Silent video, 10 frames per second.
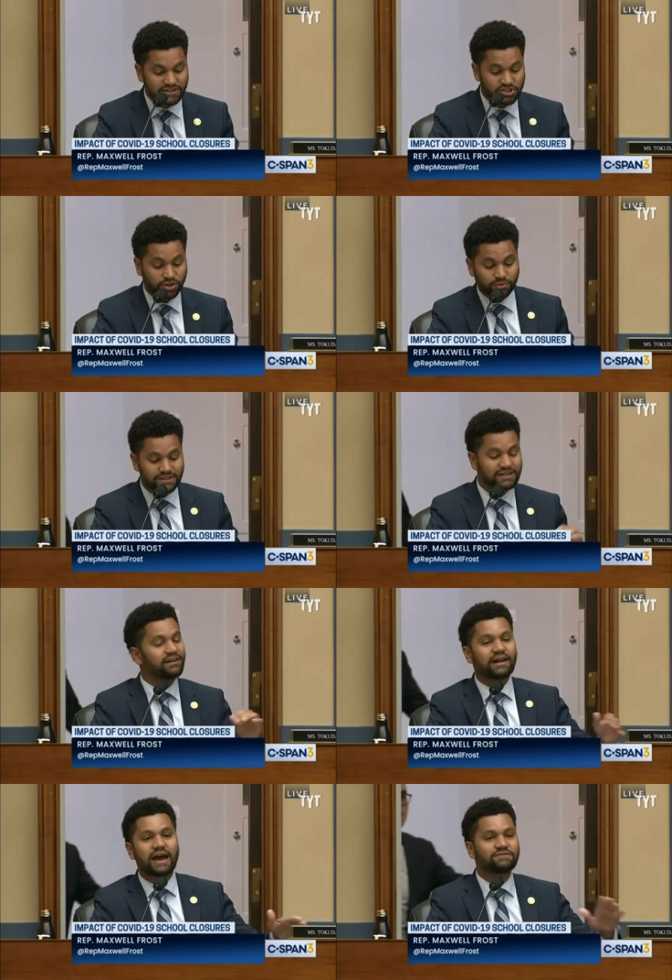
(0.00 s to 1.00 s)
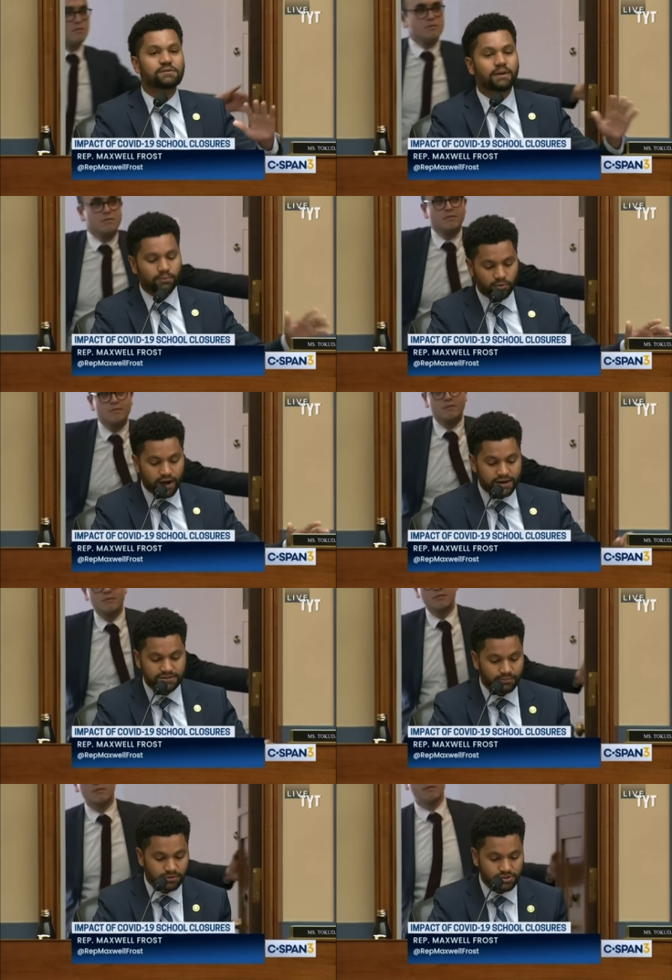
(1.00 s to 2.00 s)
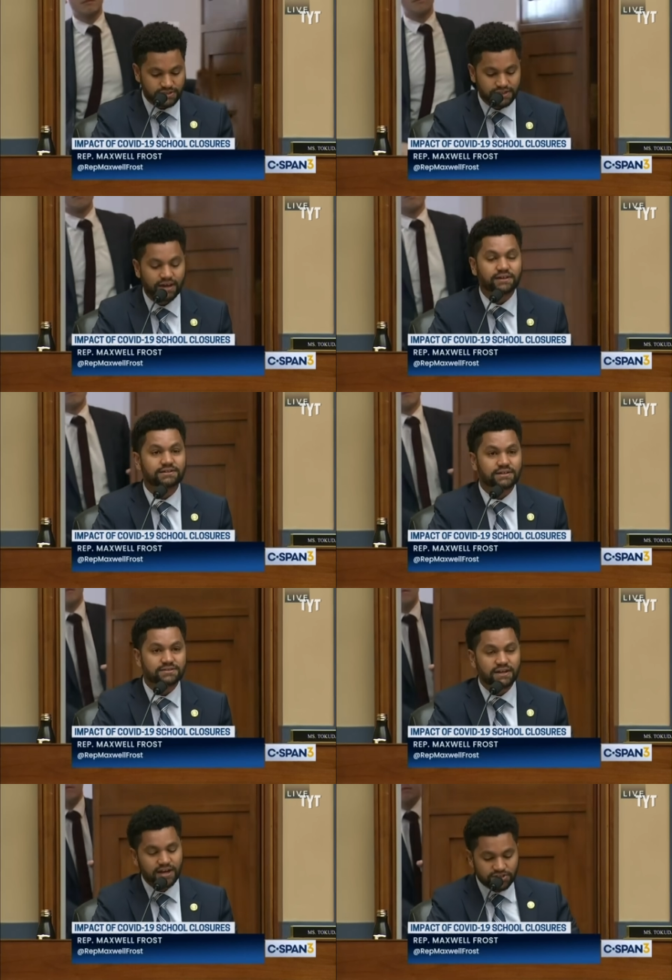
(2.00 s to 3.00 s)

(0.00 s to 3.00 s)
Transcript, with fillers: children didn't have to memorize emergency exits.